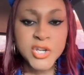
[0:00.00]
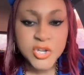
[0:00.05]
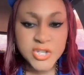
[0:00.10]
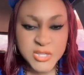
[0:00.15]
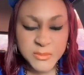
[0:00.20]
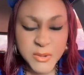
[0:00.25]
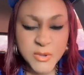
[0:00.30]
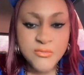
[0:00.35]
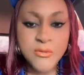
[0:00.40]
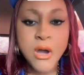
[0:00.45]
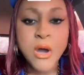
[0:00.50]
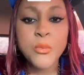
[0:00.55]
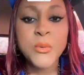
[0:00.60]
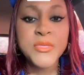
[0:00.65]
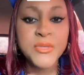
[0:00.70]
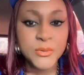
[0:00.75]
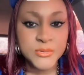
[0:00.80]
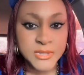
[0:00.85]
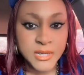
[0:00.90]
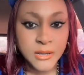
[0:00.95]
me wrong
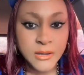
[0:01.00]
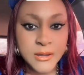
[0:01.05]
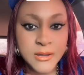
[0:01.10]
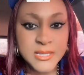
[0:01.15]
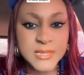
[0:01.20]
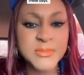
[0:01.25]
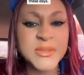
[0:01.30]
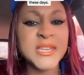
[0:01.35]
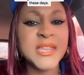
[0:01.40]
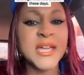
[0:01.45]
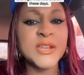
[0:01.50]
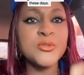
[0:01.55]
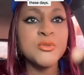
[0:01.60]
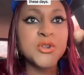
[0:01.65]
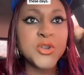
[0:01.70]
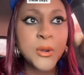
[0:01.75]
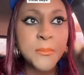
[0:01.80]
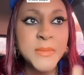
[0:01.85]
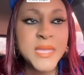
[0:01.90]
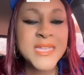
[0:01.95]
without a cause, meaning I know
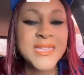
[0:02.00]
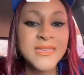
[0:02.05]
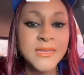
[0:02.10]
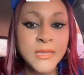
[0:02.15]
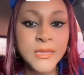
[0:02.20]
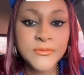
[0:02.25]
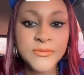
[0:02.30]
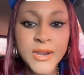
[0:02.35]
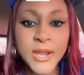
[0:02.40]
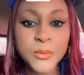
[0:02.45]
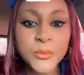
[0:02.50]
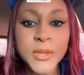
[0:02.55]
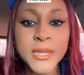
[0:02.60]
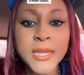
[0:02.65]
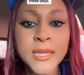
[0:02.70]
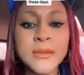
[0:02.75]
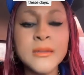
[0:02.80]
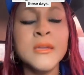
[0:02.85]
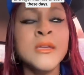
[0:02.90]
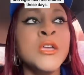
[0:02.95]
you're being evil and
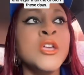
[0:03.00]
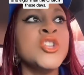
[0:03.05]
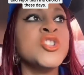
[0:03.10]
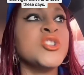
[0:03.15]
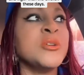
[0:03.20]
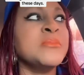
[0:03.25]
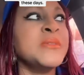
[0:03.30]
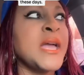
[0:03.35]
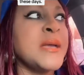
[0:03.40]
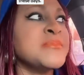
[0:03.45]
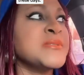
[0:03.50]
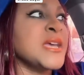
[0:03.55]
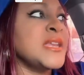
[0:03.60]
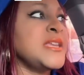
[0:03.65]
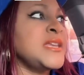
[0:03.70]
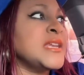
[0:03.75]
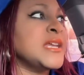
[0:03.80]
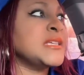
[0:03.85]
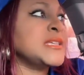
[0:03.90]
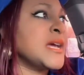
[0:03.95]
wicked, sometimes I
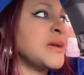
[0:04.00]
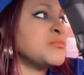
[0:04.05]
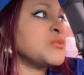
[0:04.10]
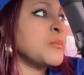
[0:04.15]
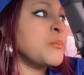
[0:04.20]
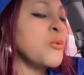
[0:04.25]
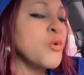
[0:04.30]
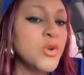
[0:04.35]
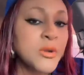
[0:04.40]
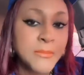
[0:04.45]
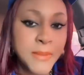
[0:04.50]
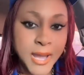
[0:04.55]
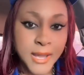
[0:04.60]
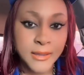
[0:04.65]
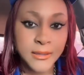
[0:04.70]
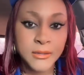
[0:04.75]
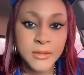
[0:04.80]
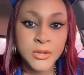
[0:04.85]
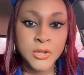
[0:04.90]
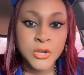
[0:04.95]
need a time to pull
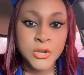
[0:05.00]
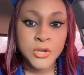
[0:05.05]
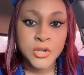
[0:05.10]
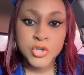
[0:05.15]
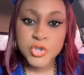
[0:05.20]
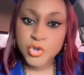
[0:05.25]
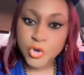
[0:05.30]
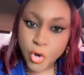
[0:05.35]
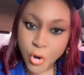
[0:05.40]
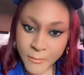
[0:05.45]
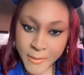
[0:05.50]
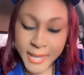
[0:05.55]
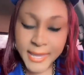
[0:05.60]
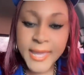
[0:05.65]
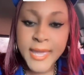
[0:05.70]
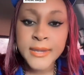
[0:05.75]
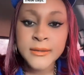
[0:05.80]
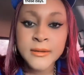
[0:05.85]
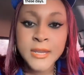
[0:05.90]
back, to come again.